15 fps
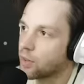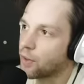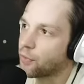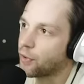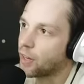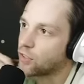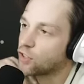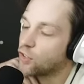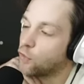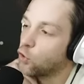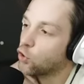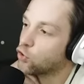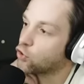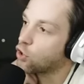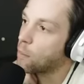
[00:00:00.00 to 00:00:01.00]
The
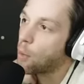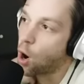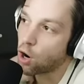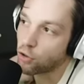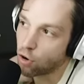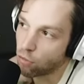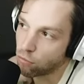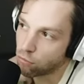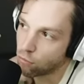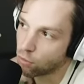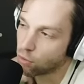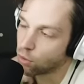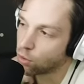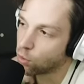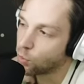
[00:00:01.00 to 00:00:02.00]
festival's tomorrow.
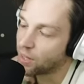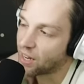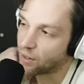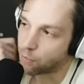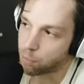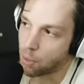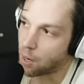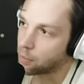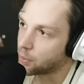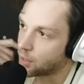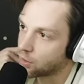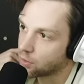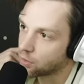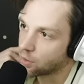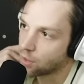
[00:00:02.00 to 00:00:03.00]
We have
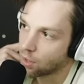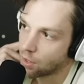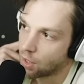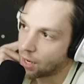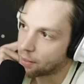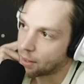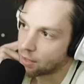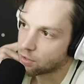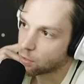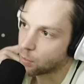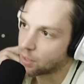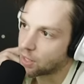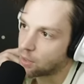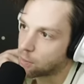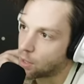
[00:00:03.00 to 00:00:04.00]
pumpkins. I'm guessing
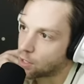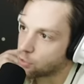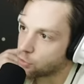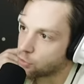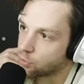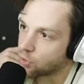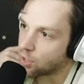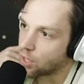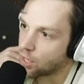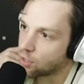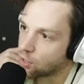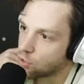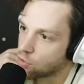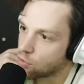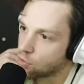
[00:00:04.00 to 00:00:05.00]
we need mushrooms today.
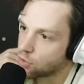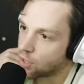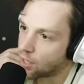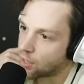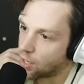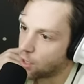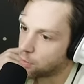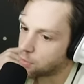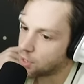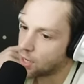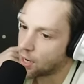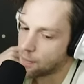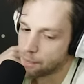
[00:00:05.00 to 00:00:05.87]
Did you decide to help today?